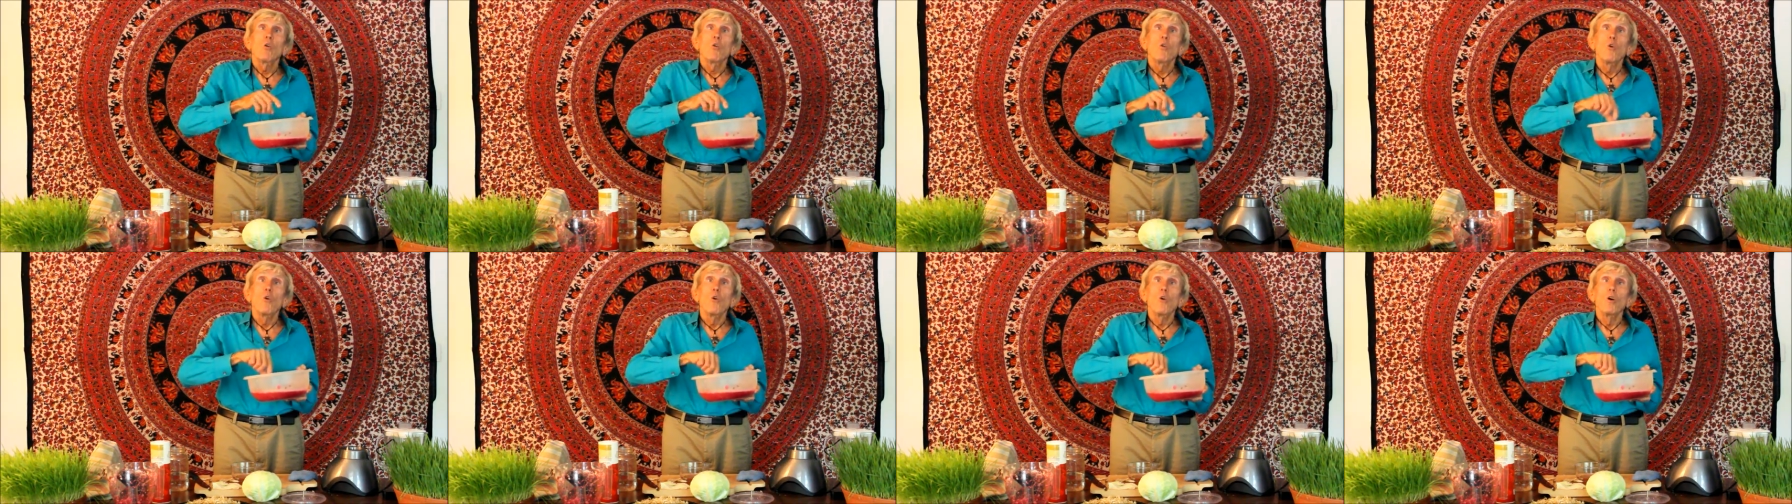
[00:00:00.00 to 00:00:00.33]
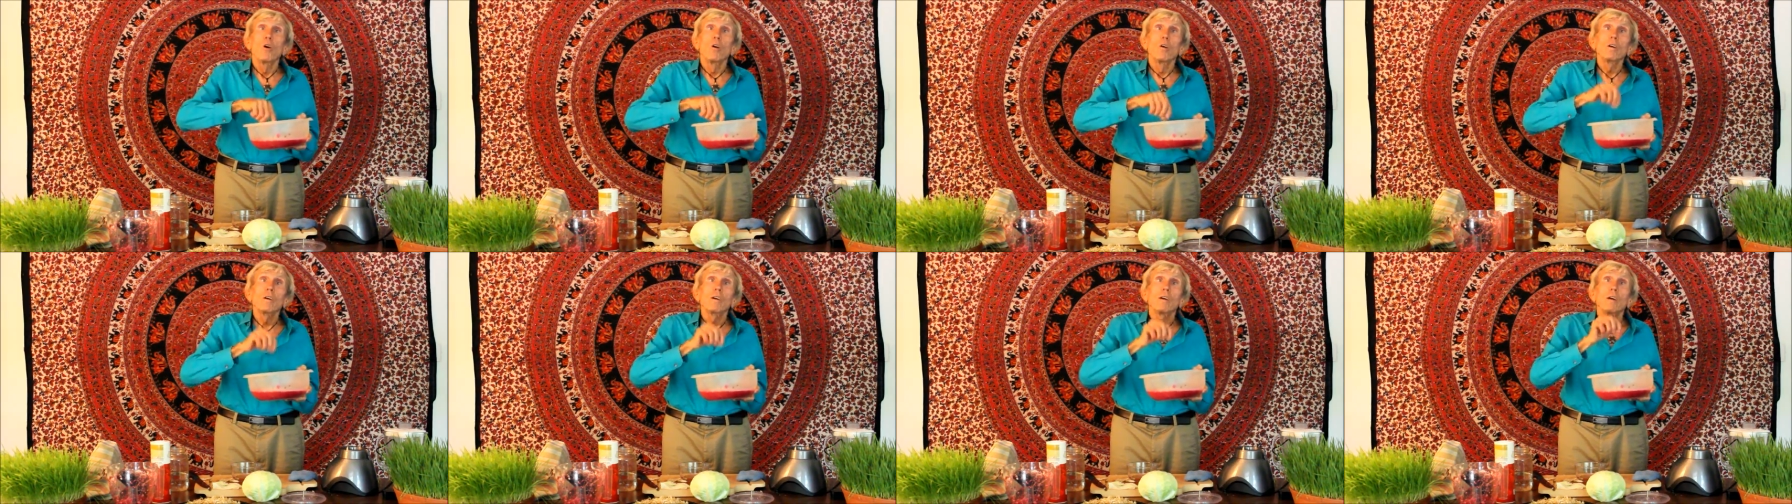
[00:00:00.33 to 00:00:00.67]

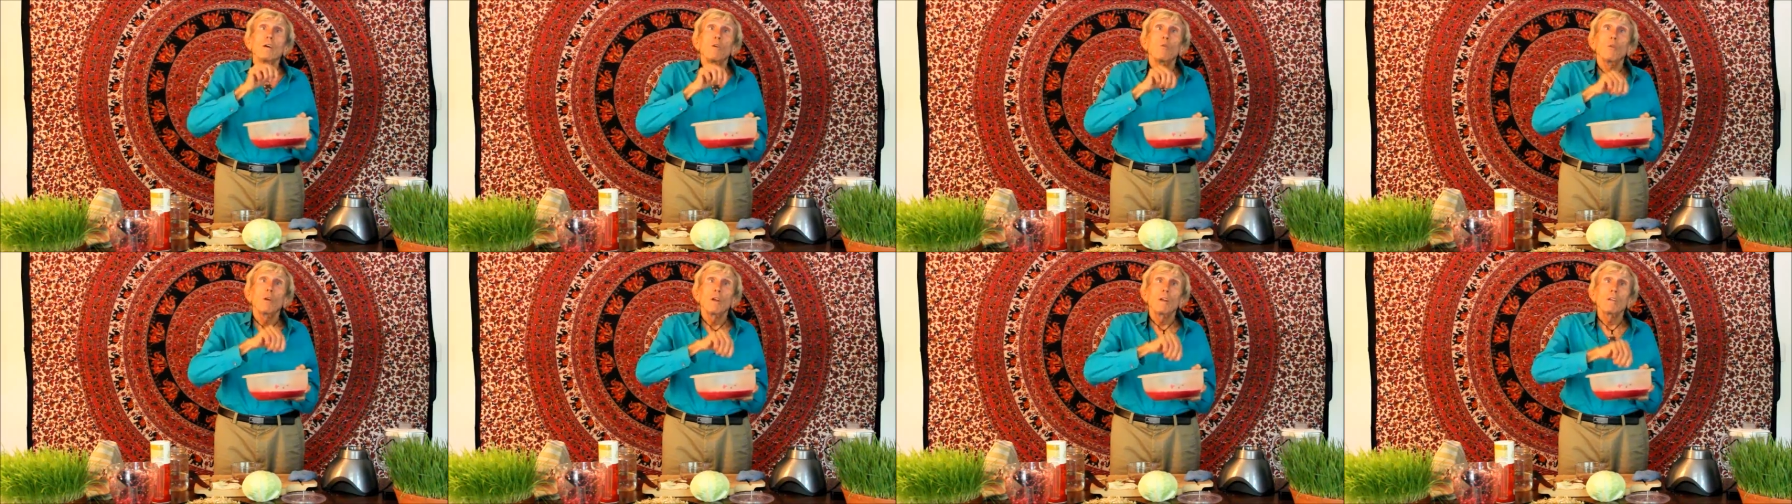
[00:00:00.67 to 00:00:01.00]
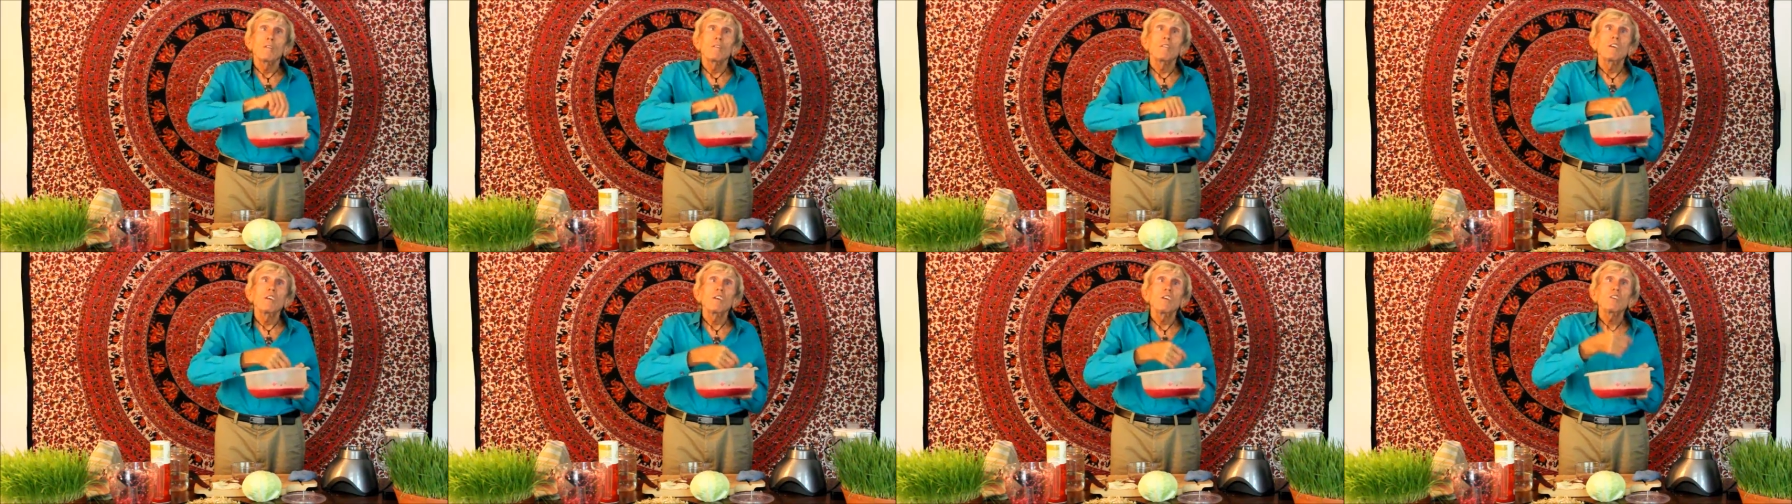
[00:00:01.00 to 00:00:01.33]
or with
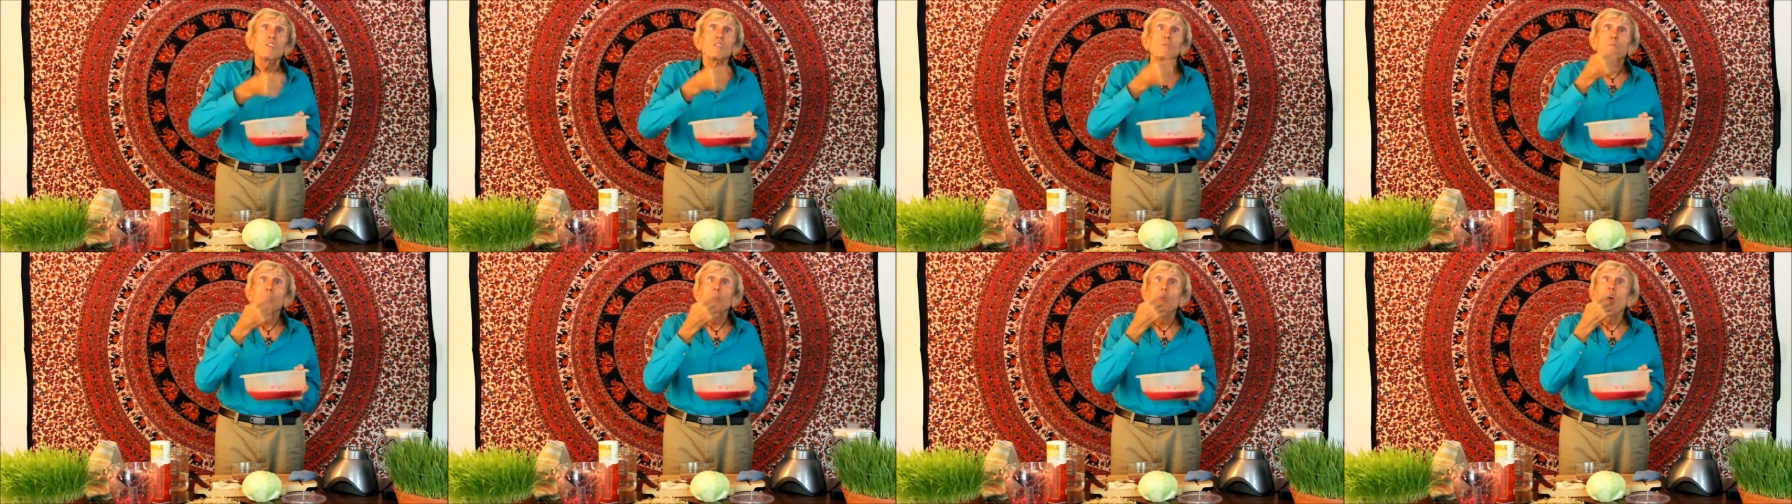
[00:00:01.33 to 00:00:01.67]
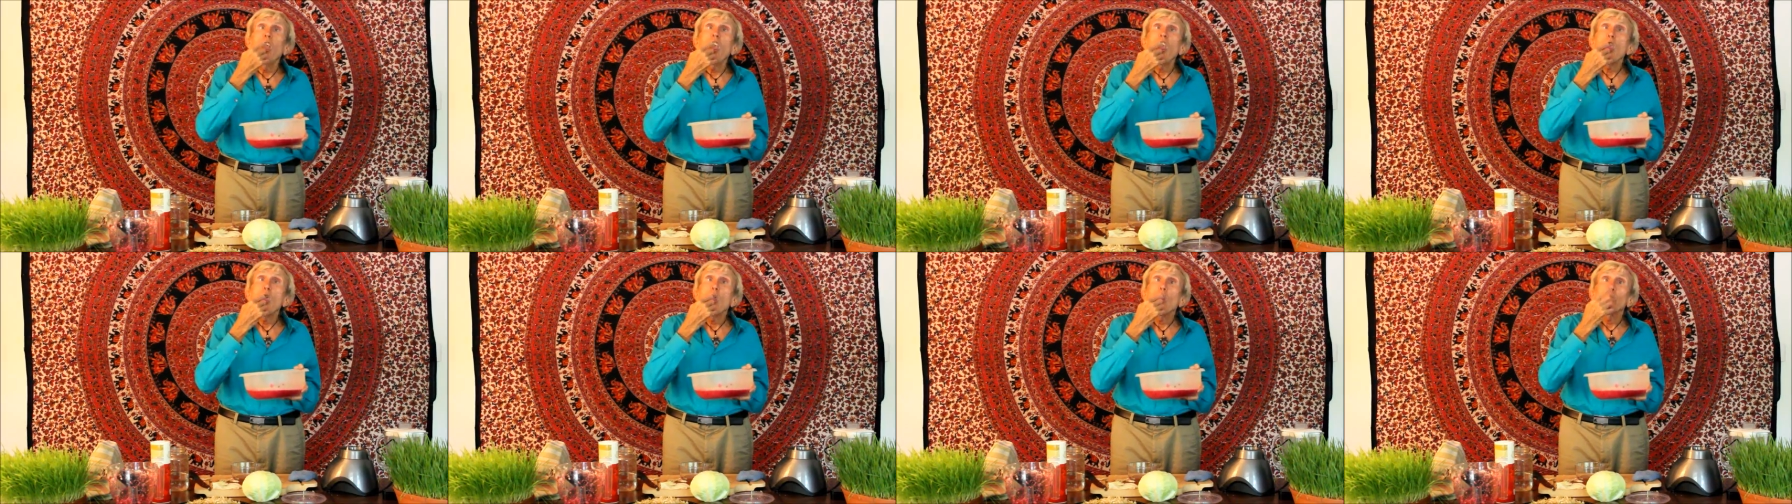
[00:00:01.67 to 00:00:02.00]
a
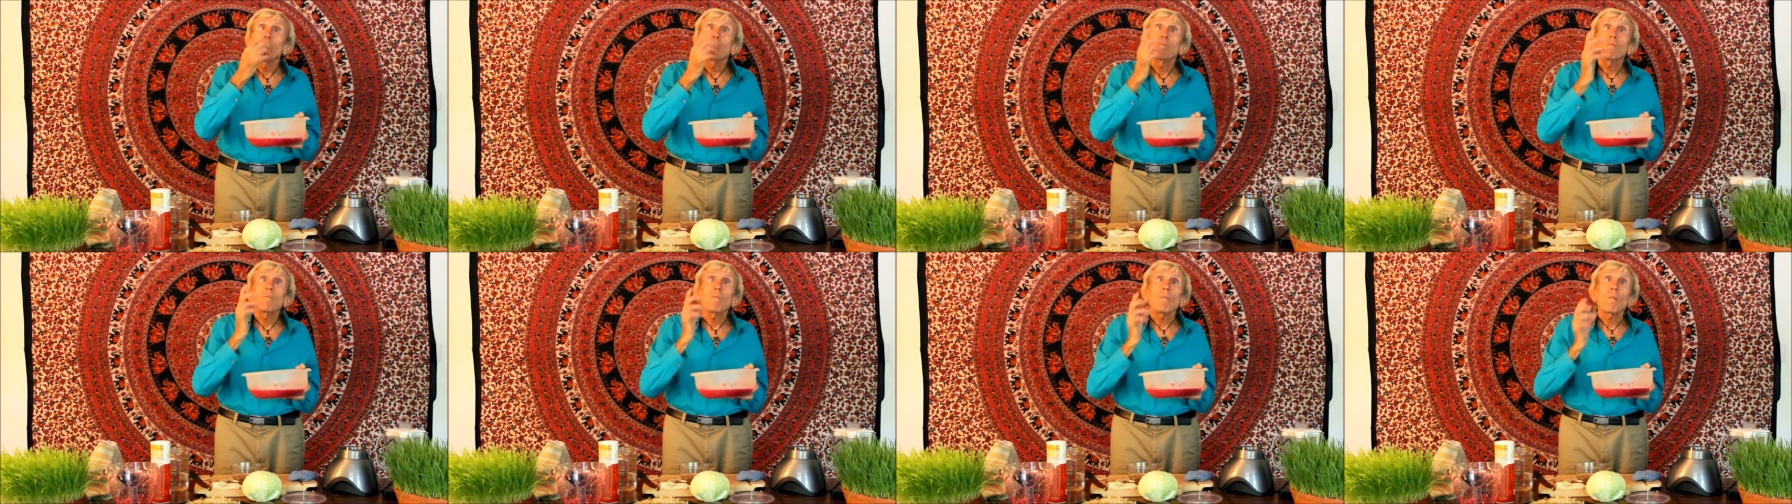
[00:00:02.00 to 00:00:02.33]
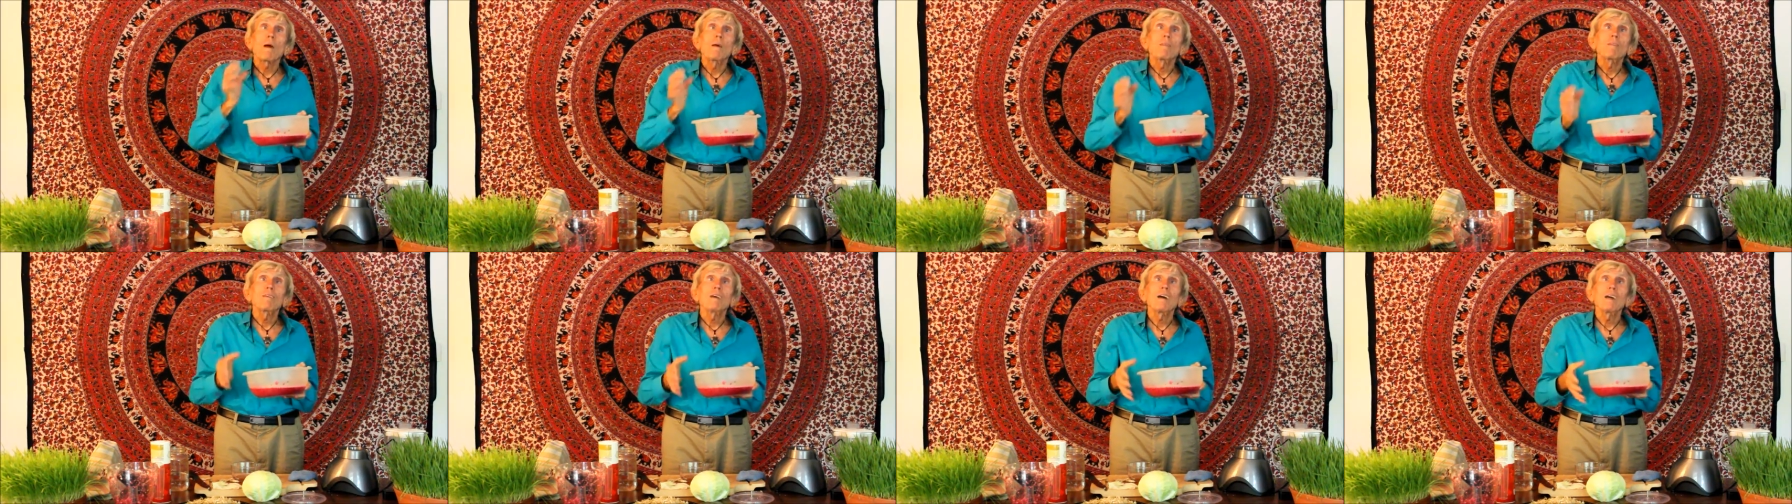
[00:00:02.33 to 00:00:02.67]
teaspoon,
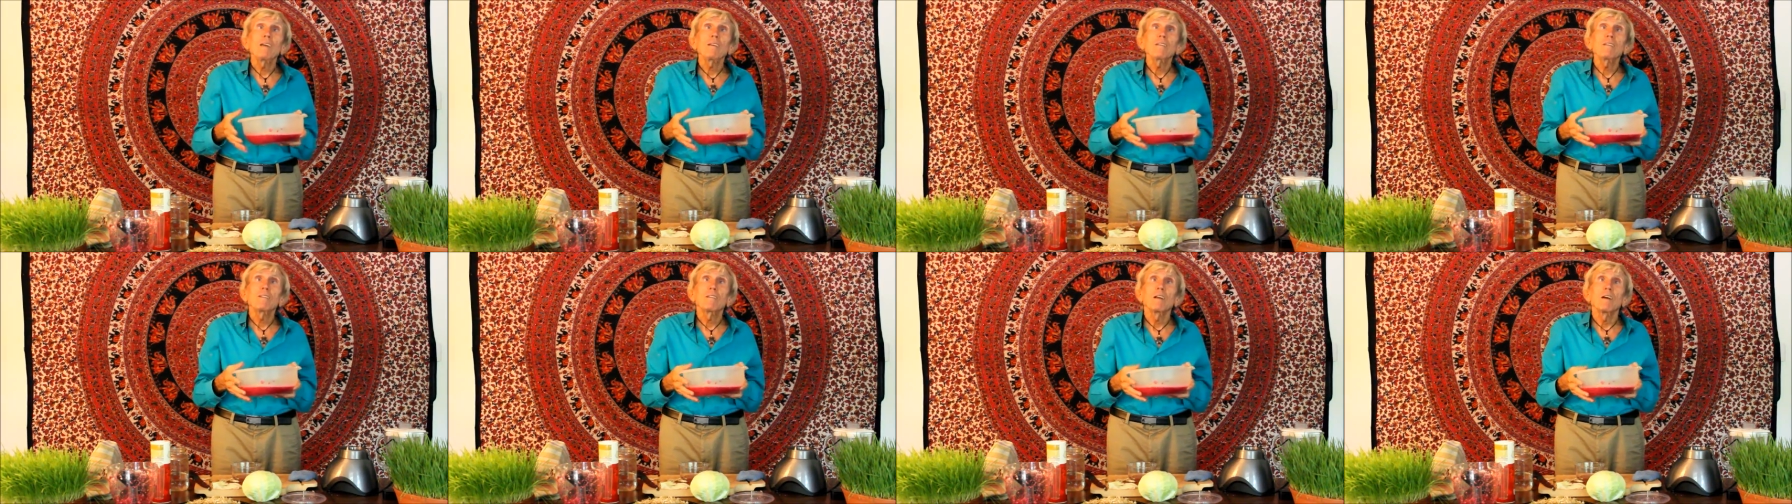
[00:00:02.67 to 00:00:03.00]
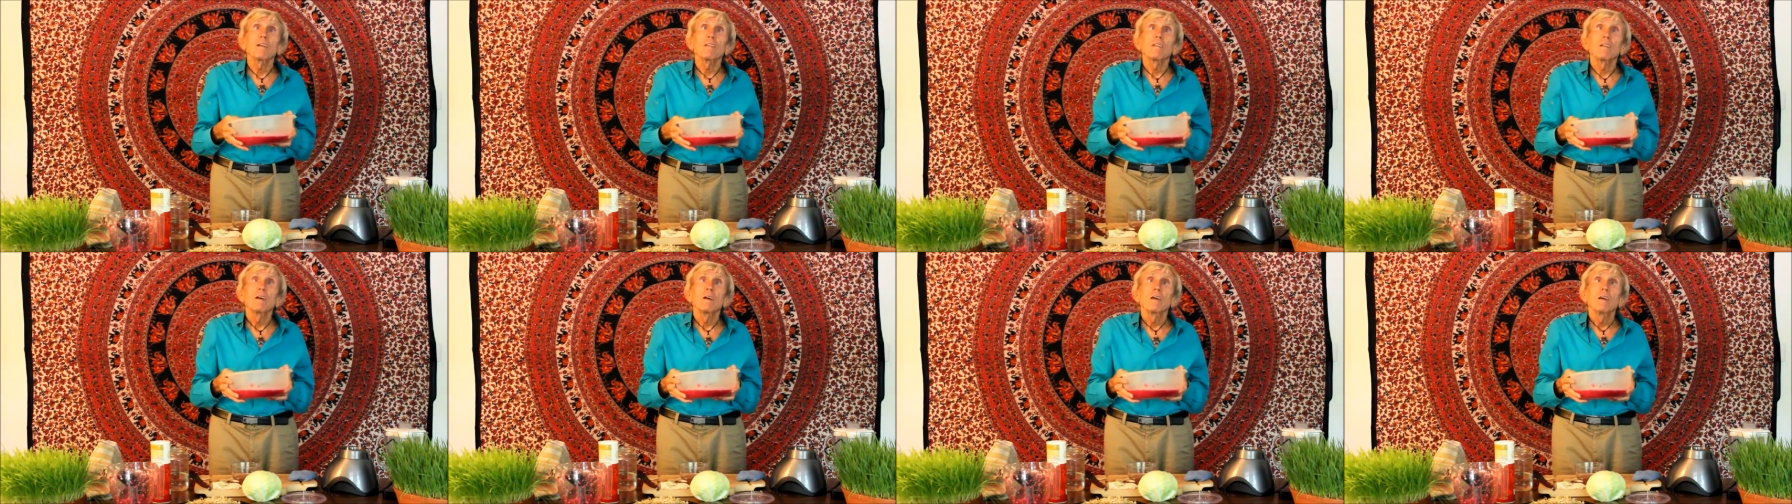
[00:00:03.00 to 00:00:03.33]
taste it.